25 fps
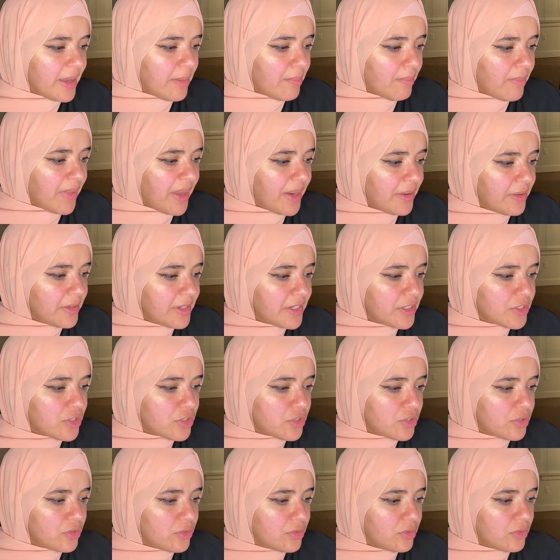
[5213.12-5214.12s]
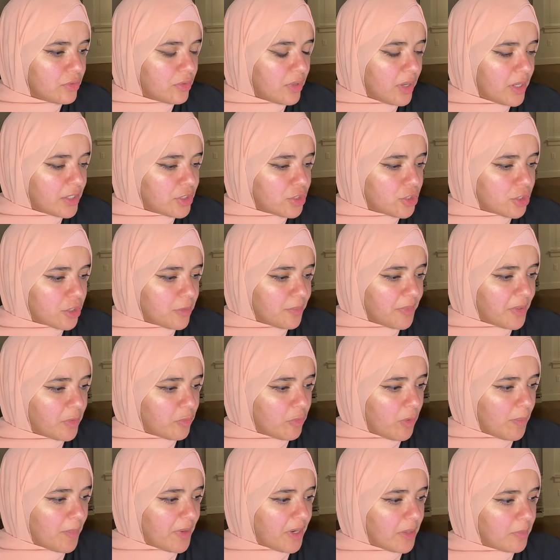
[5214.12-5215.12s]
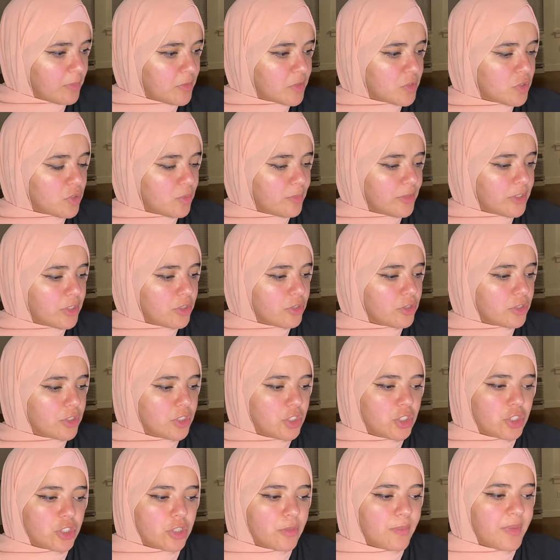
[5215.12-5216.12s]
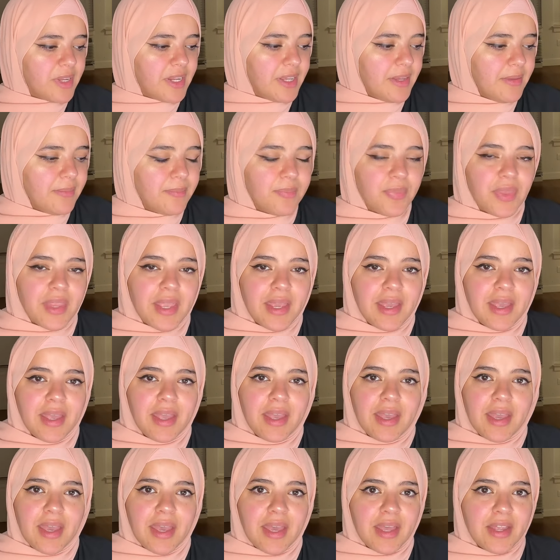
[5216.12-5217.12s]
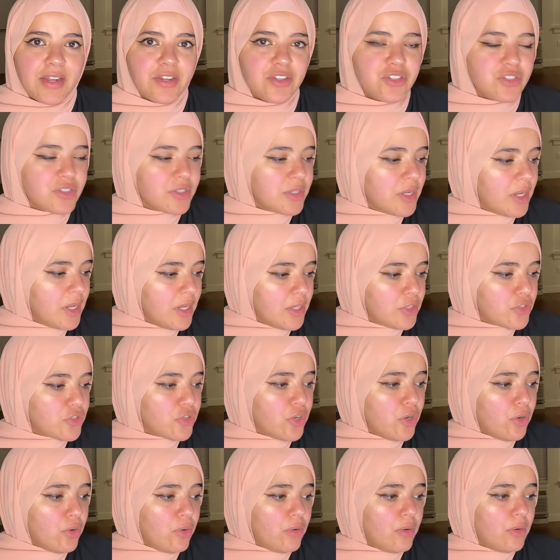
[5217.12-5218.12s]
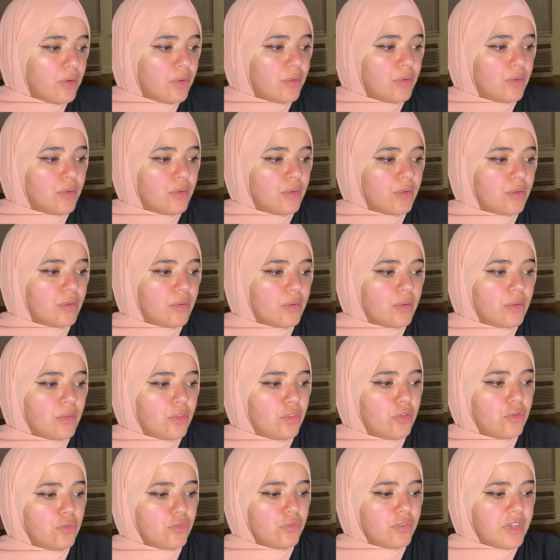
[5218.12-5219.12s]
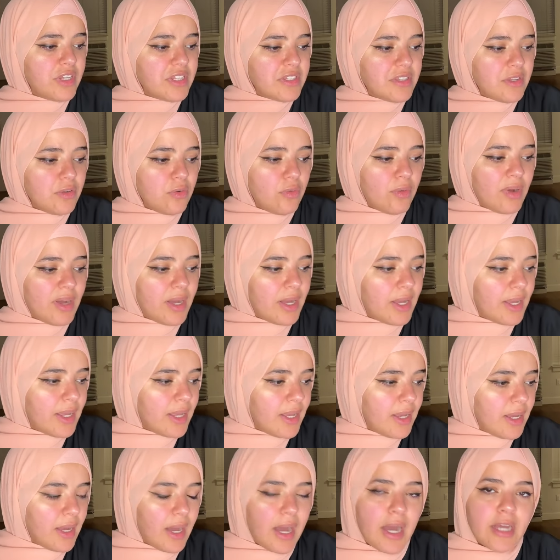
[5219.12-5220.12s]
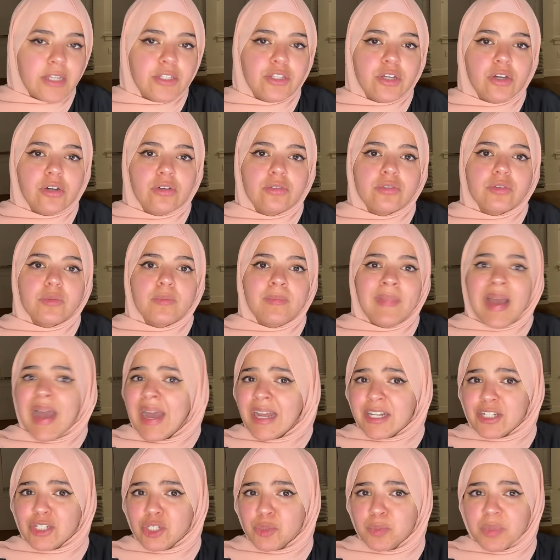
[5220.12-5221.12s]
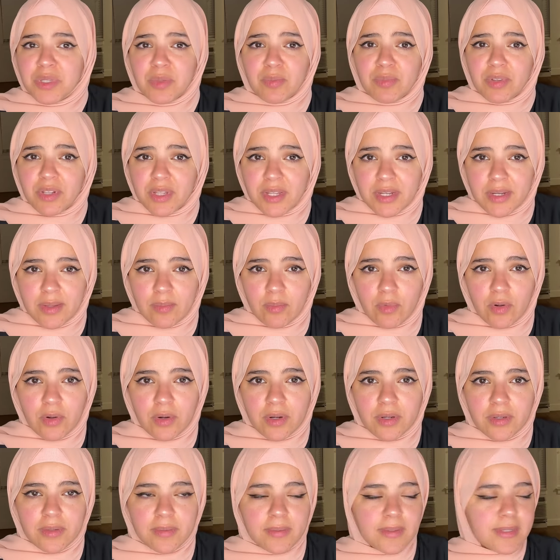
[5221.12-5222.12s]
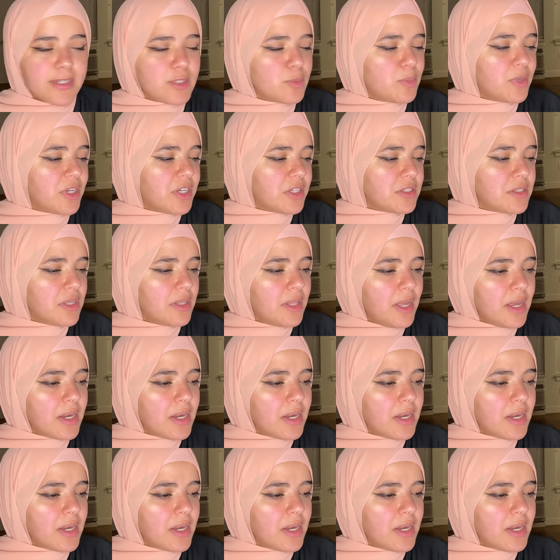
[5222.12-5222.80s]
to get married to a German woman. I'm assuming you're in Germany. And so the reason why I don't match people anymore is because